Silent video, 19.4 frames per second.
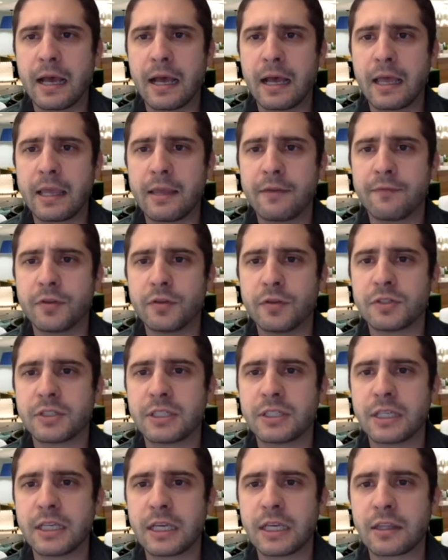If you
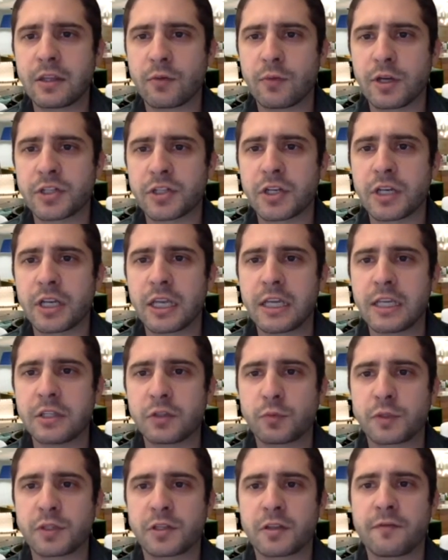see it, the question is,
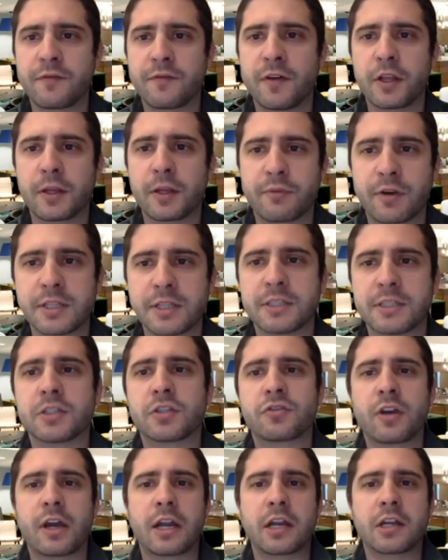which of the following pricing
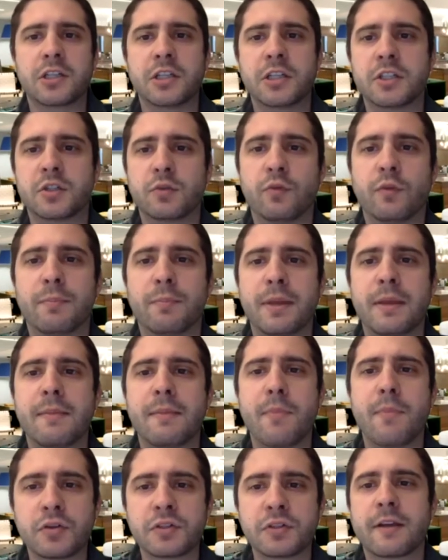strategies will be
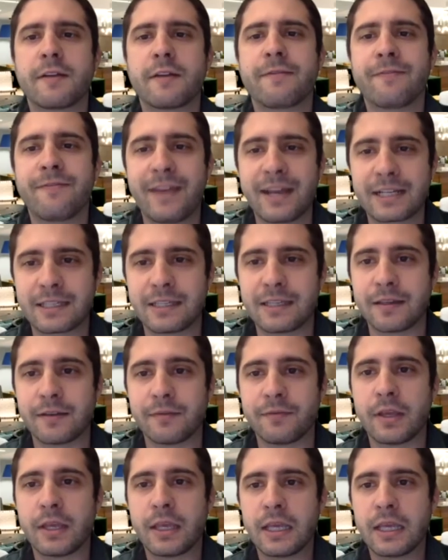most effective